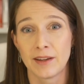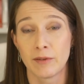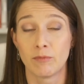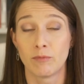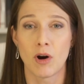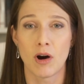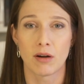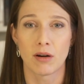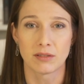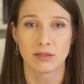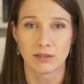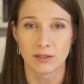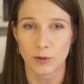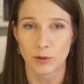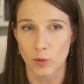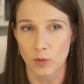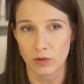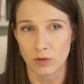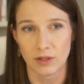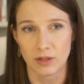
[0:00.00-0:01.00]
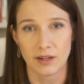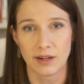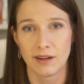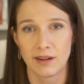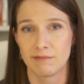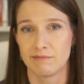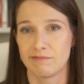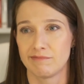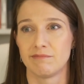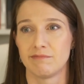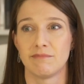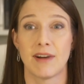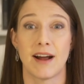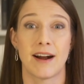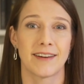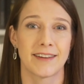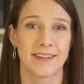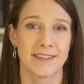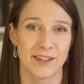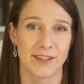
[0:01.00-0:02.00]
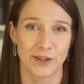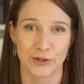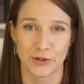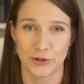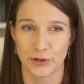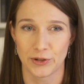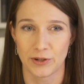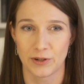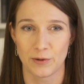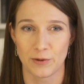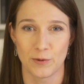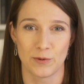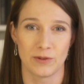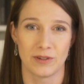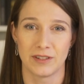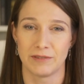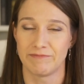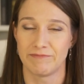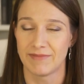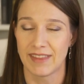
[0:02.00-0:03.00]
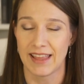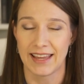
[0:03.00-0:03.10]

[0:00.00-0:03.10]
model or architecture or